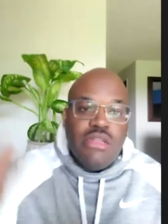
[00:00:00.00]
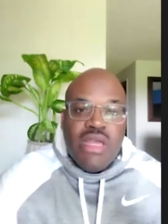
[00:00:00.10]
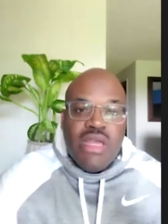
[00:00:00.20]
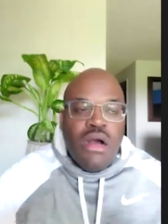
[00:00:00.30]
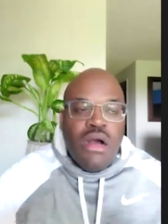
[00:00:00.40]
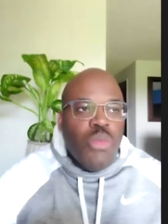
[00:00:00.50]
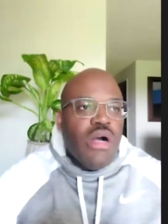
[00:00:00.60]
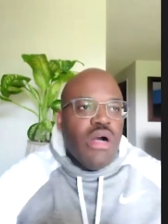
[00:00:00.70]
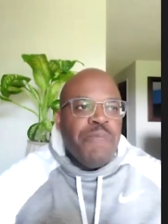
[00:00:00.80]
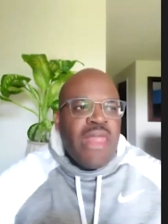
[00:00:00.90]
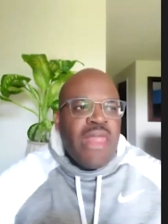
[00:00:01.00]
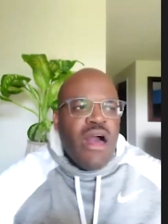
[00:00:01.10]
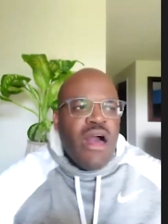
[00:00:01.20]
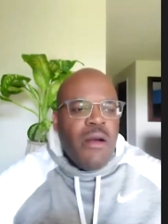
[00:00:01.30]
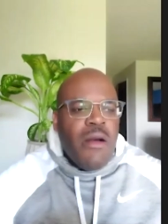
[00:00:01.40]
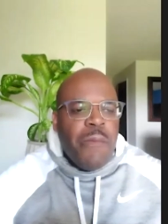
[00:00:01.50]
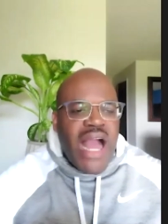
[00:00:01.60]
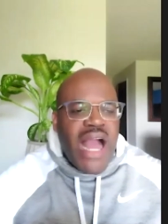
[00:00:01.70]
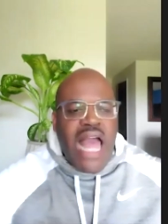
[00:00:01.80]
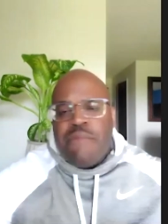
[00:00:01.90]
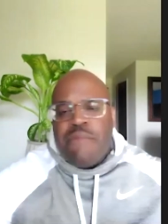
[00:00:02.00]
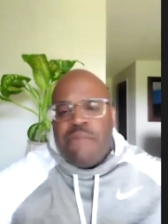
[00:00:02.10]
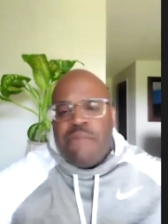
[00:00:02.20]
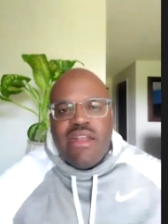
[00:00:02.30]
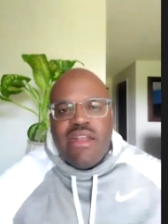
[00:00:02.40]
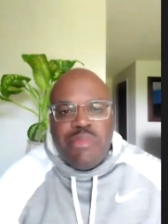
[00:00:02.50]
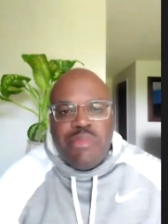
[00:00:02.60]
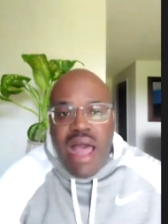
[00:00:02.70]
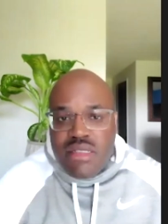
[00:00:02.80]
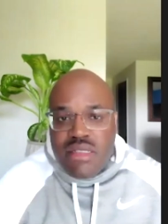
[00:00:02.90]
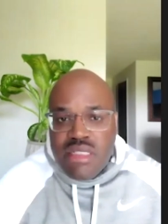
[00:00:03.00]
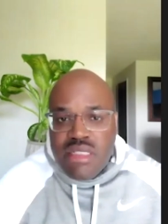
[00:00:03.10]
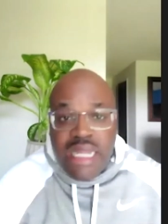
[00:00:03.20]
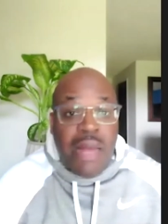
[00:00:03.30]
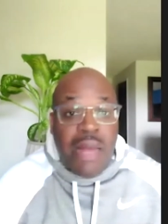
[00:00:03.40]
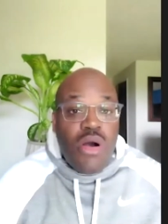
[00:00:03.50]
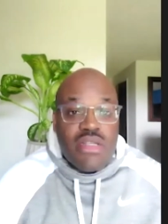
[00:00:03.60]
Uh, well, um, I, I, I, got another policy and I'm all set.